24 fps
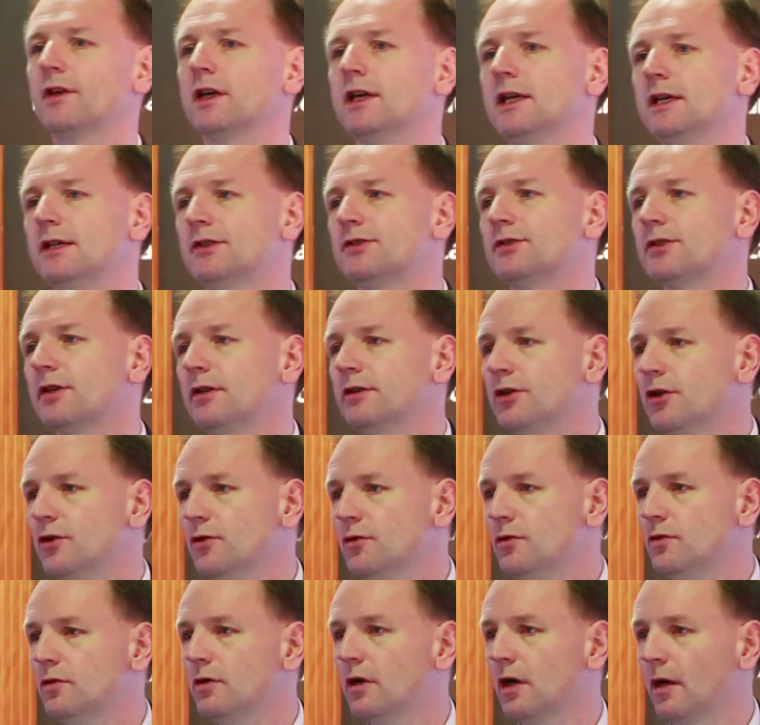these
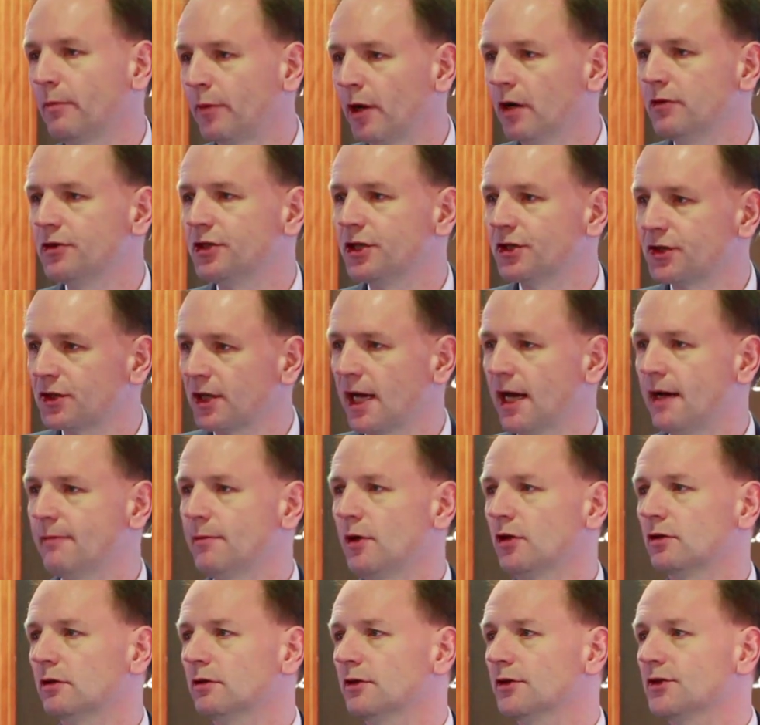new approaches and care
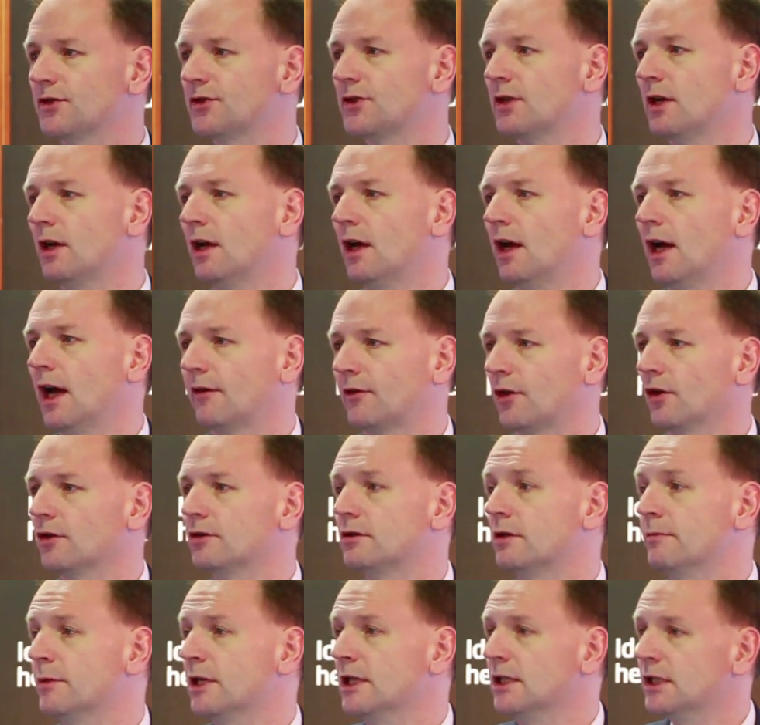models have got
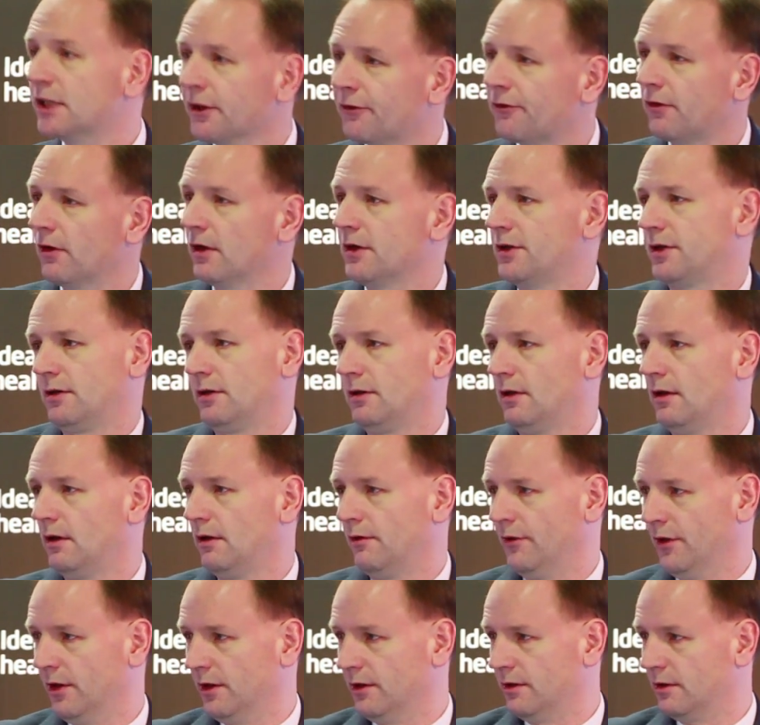to be different
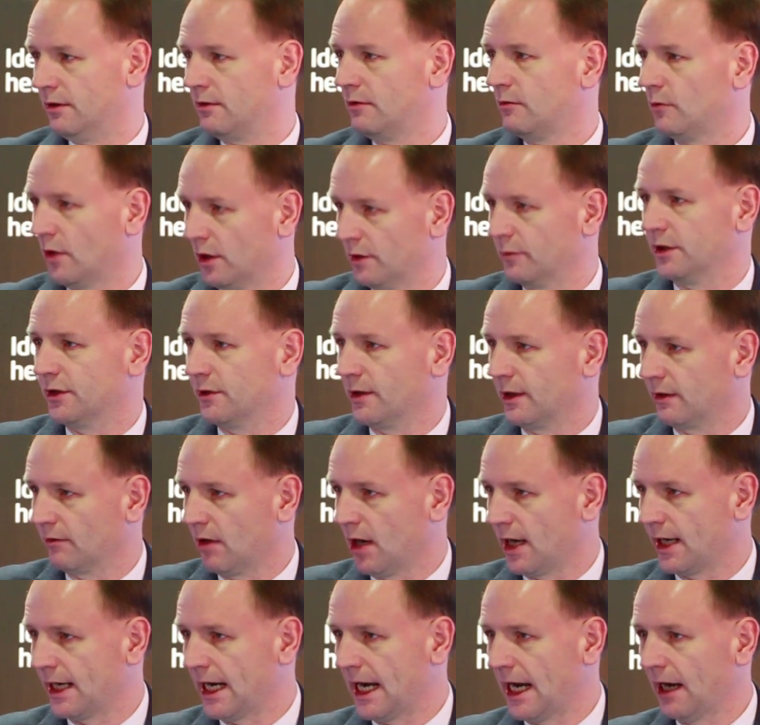than what we're doing
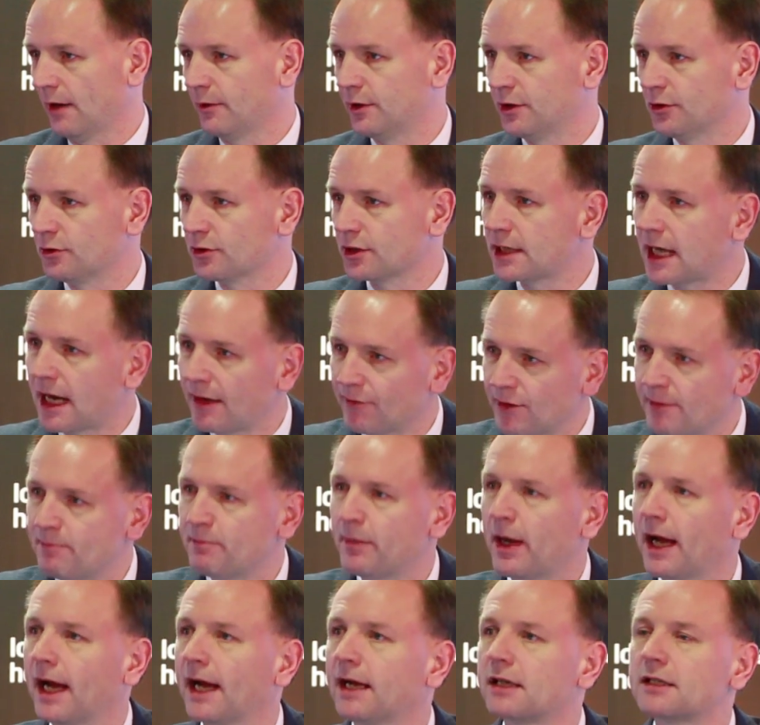right now in order to have
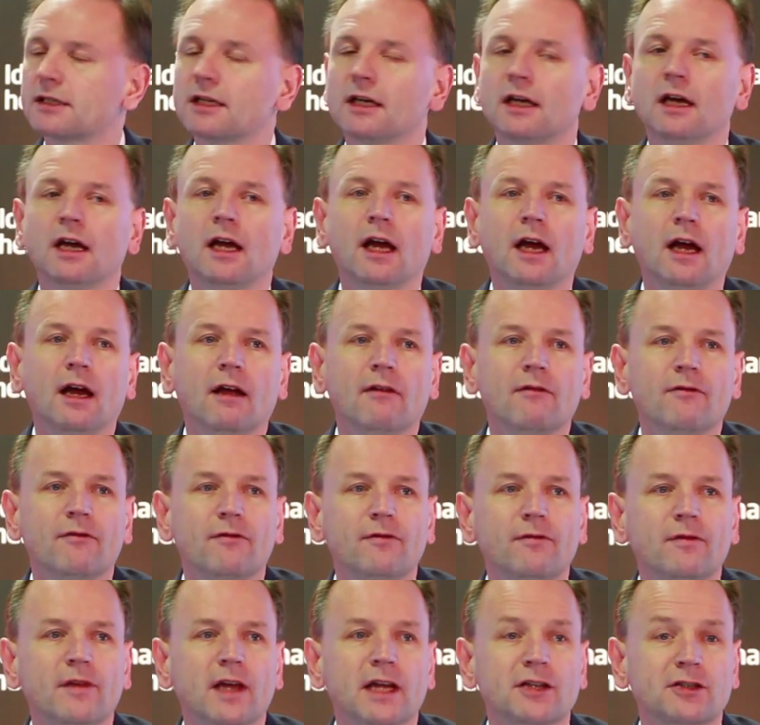impact,
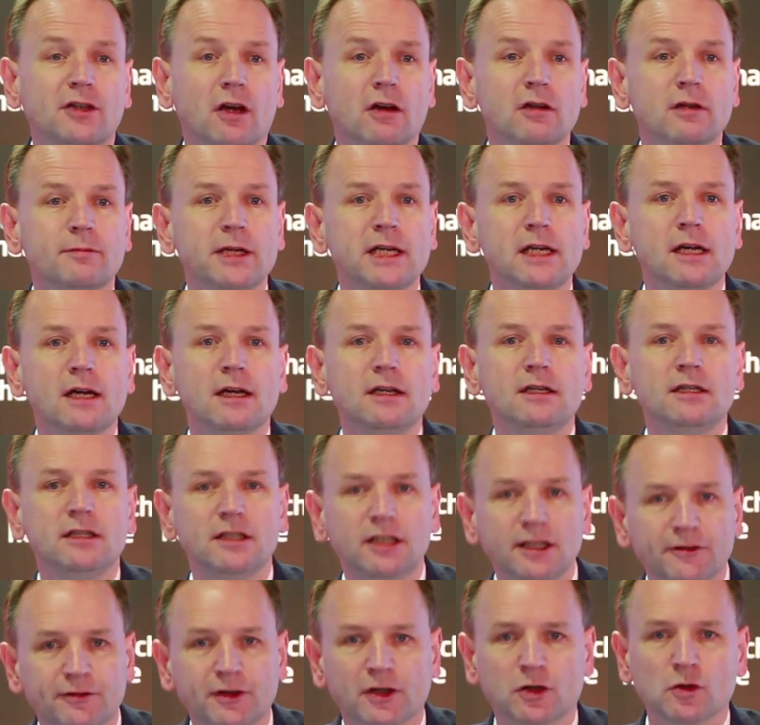it's going to be
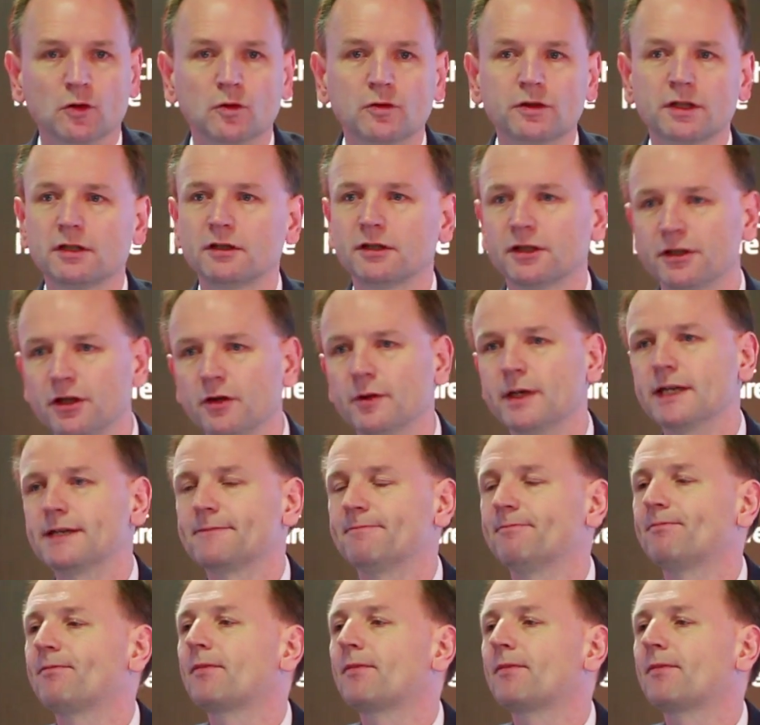difficult to do it.